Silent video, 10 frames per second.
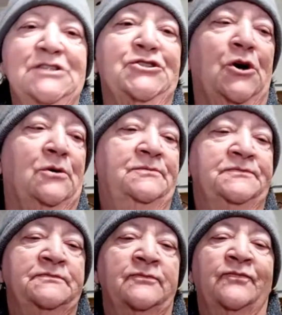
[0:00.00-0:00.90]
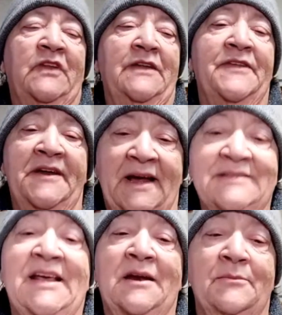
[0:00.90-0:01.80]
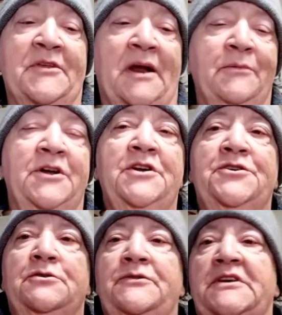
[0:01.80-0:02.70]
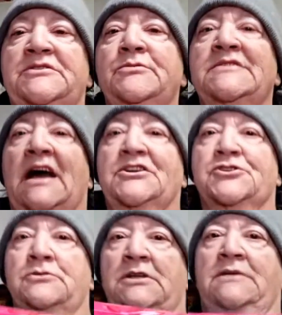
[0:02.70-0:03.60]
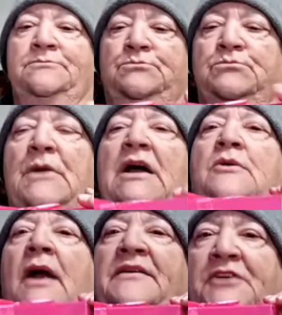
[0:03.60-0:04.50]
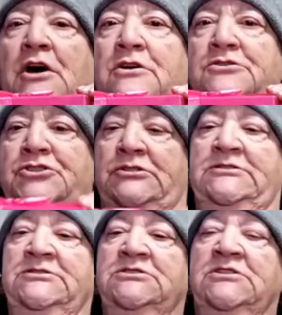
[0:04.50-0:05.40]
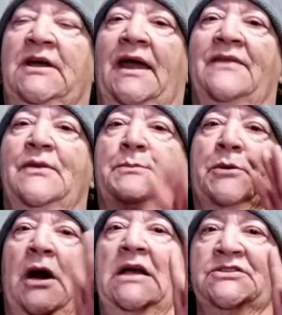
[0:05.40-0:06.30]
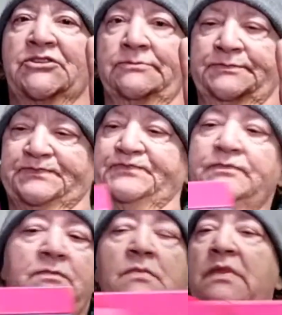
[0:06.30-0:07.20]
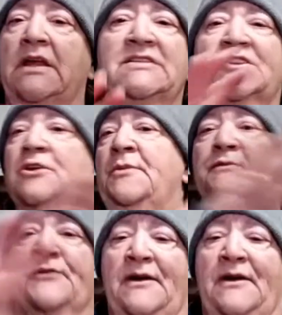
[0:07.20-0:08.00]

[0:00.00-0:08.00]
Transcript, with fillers: so the next item that I'm going to do, this was actually my granddaughter's, and the price is going to be for